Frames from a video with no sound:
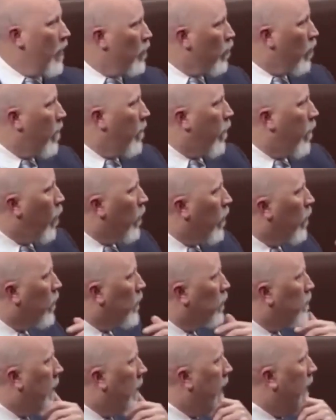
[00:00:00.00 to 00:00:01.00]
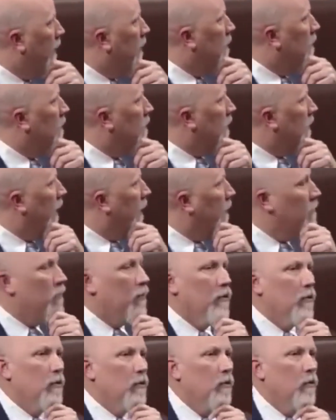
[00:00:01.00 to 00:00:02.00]
And the reporter responded and said,
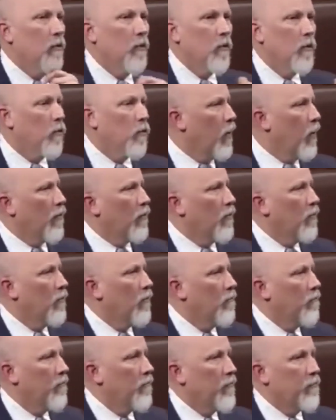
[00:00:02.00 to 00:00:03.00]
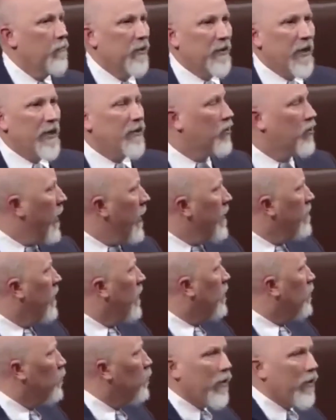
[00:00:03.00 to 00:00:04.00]
well, but they say
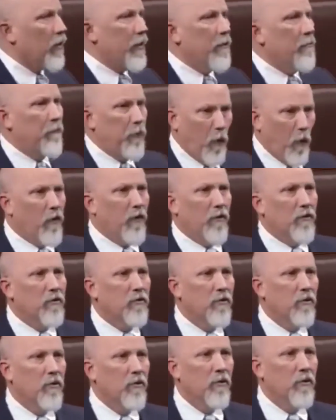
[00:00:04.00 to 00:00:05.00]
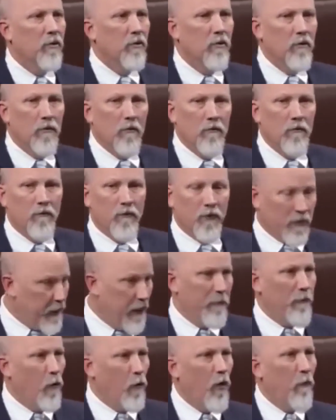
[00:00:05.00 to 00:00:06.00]
that it's really important to
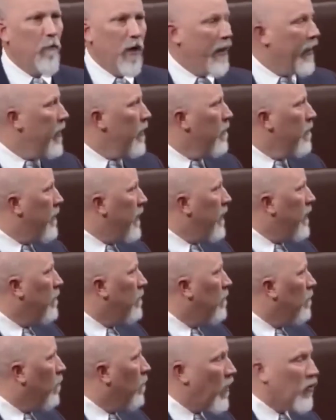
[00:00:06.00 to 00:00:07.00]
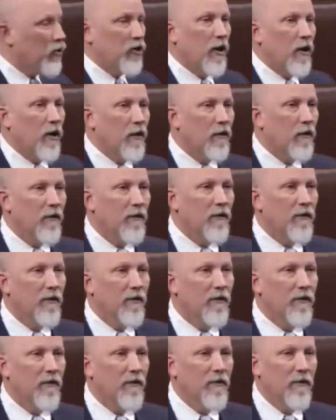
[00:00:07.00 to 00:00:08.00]
get more money to beat Russia.
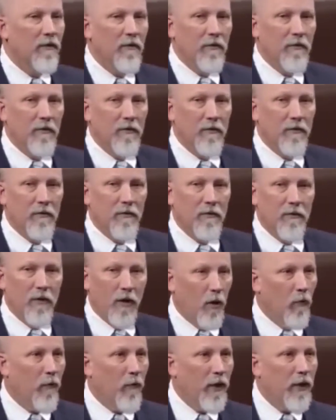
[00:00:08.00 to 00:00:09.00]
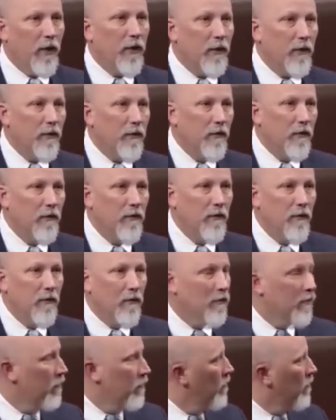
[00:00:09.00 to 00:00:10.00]
Oh, really?
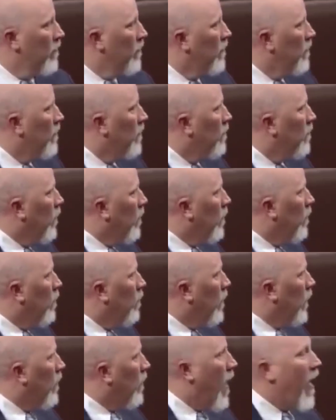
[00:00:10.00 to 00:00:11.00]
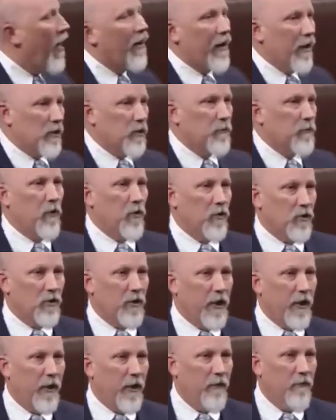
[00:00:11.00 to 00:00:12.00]
Well, what do our
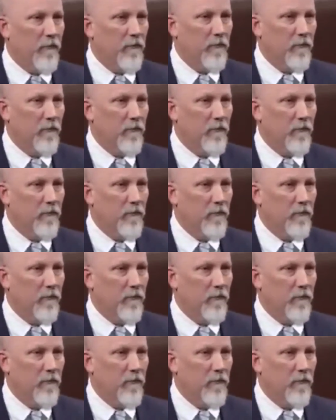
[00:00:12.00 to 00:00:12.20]
experts say?